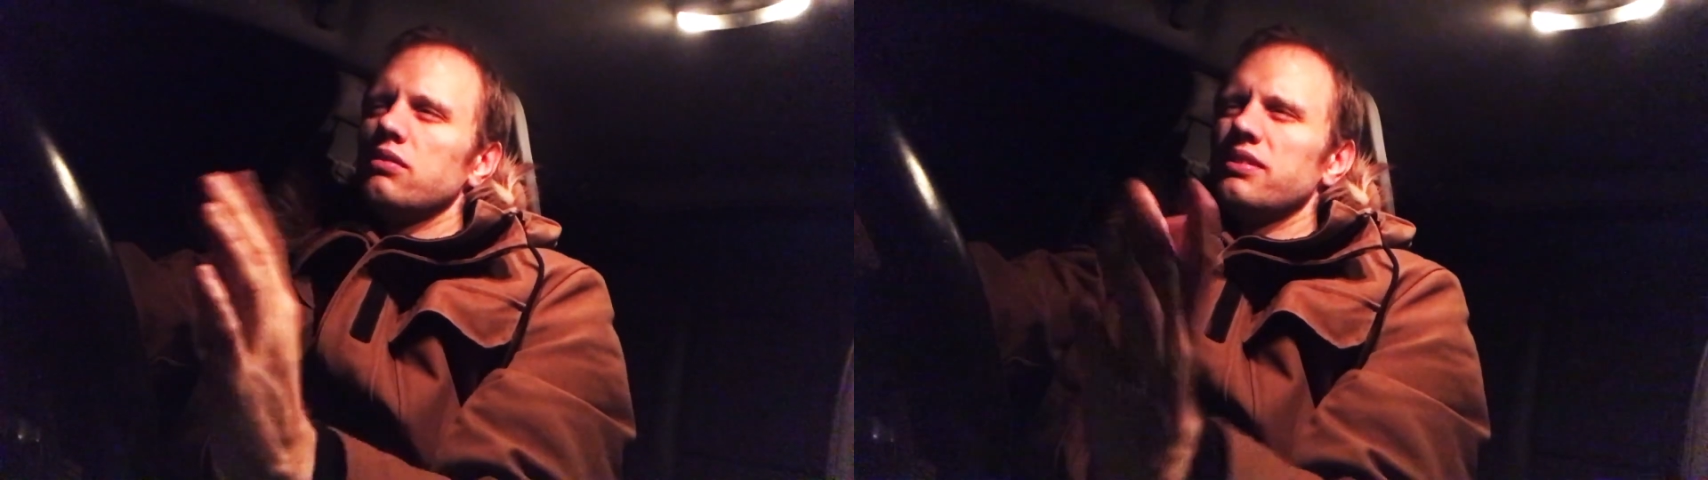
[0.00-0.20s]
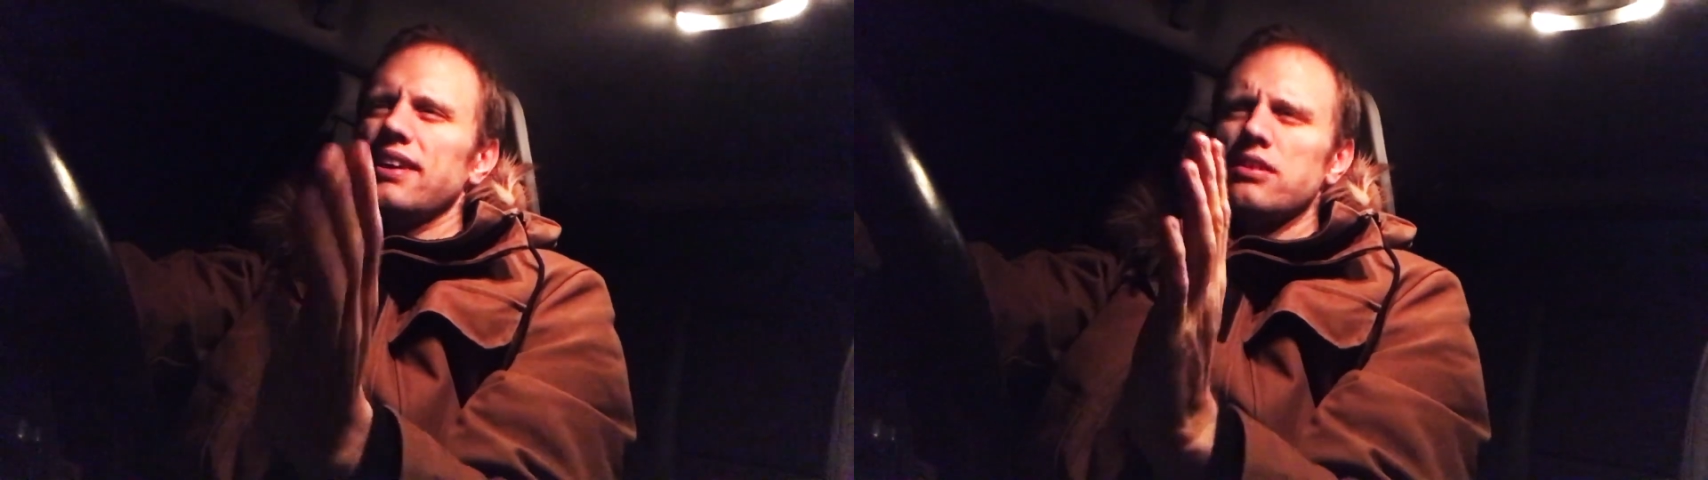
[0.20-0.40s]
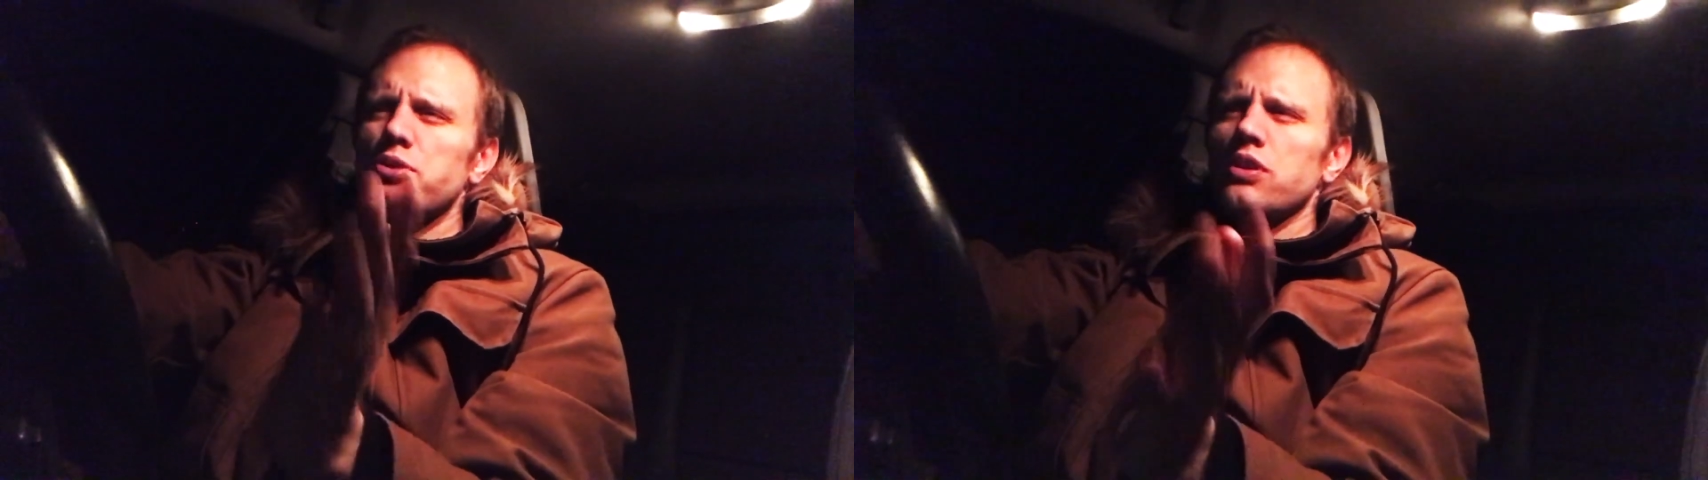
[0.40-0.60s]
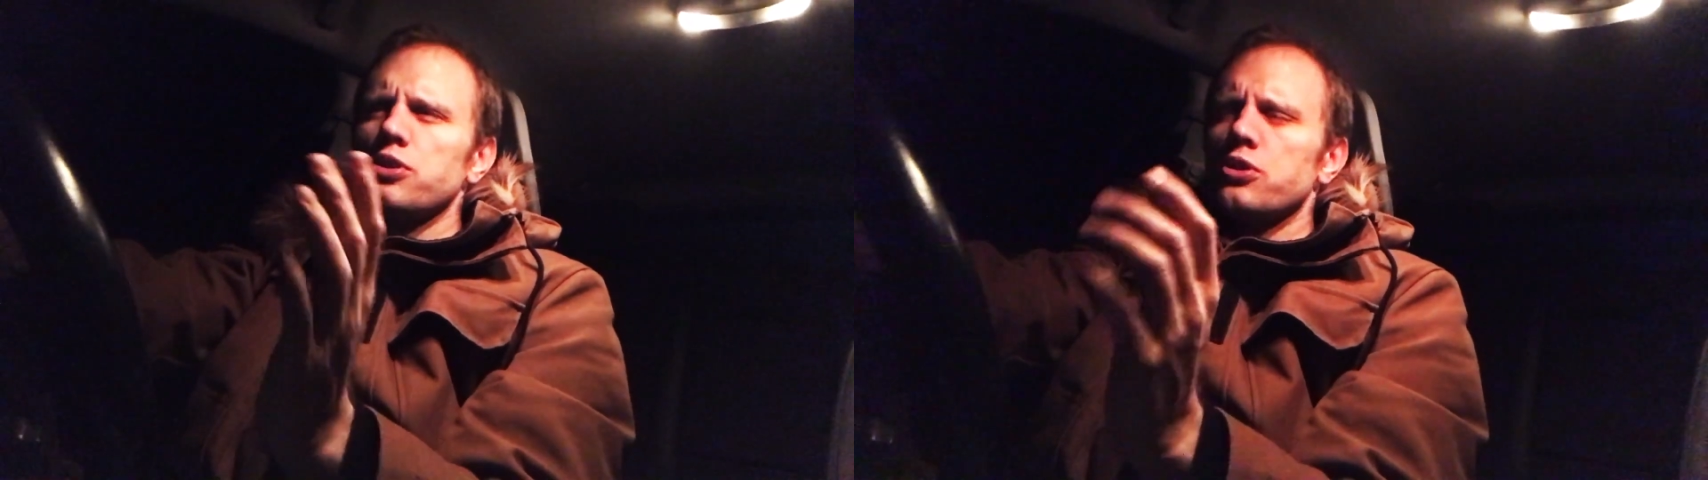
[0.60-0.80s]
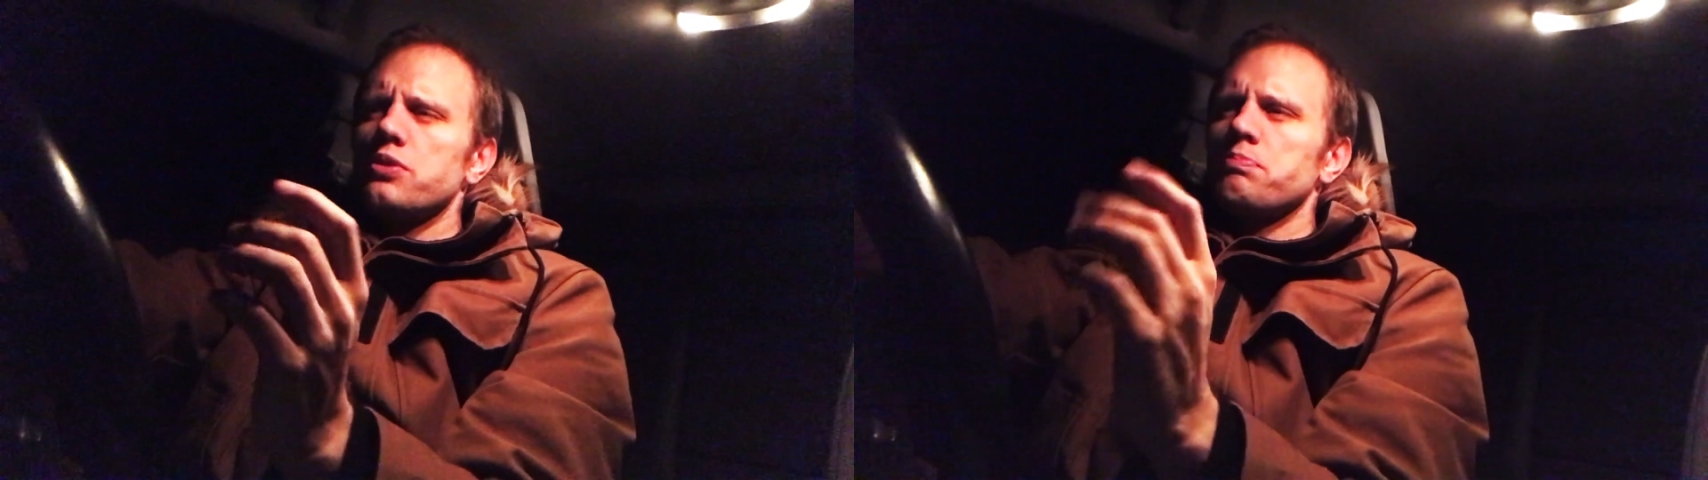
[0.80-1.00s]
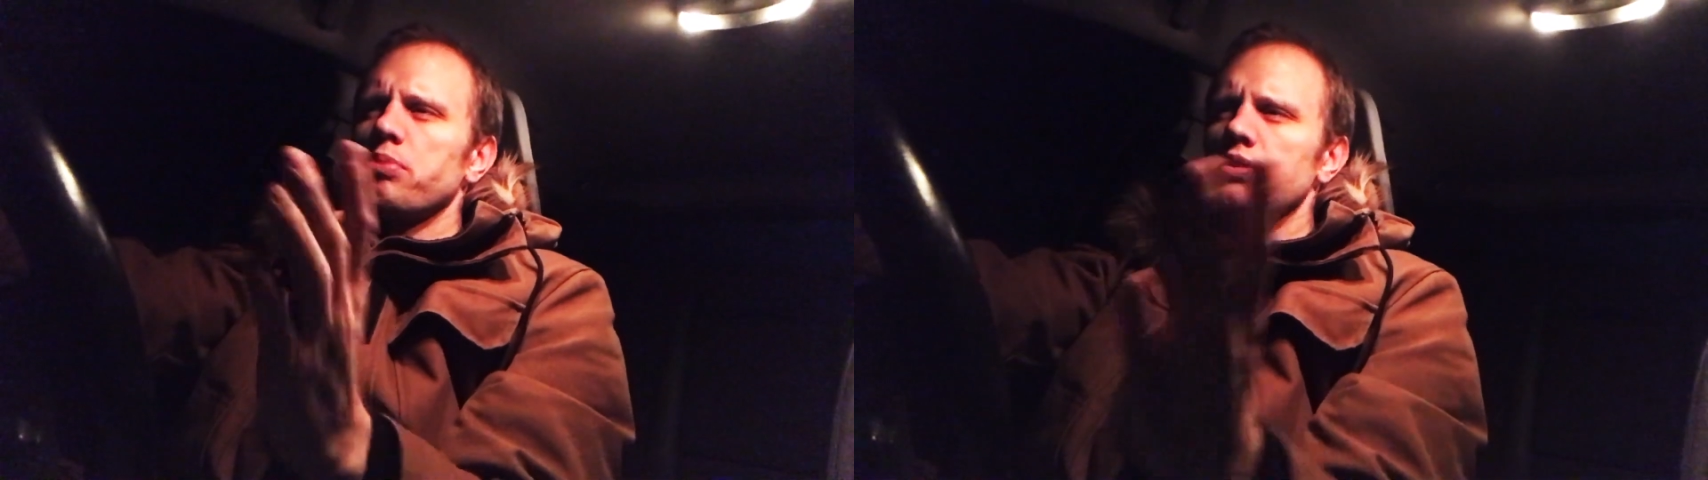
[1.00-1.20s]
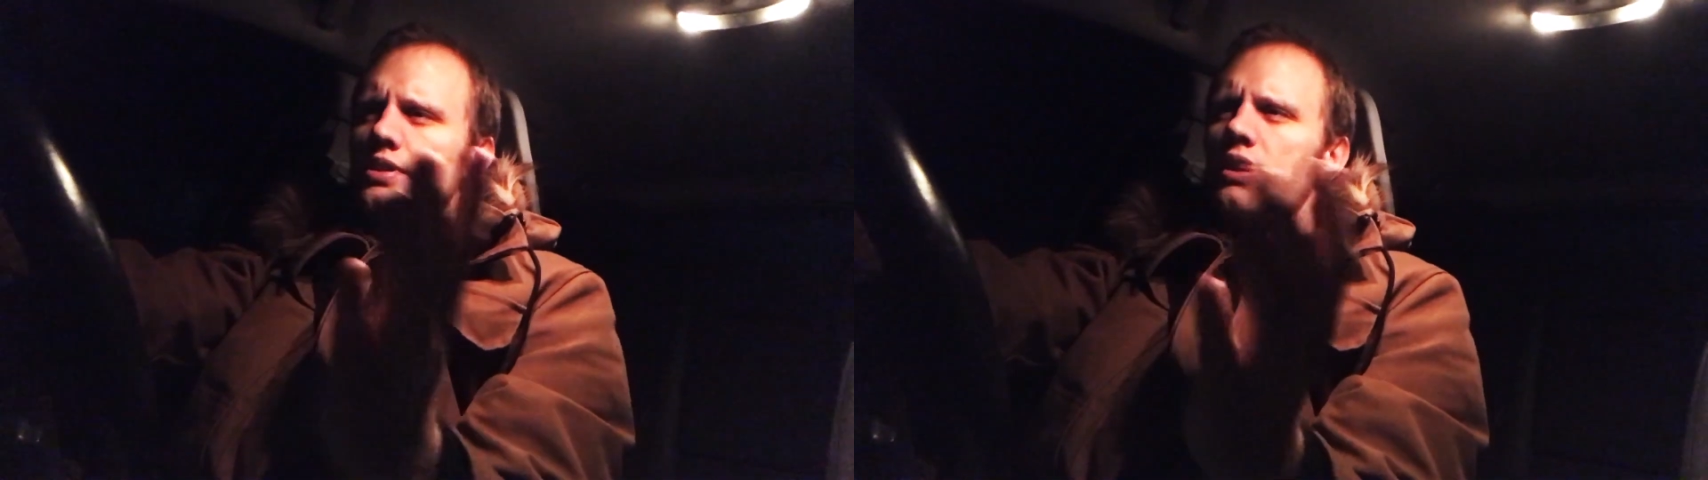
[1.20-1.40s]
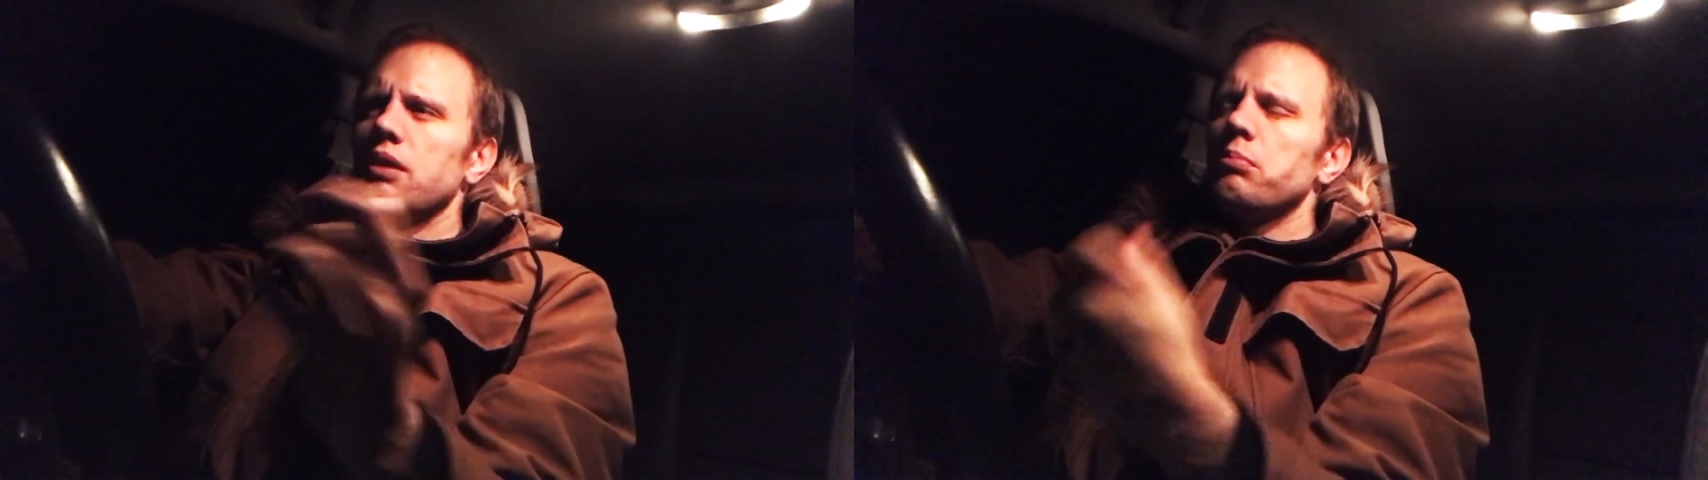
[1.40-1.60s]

data structures per se,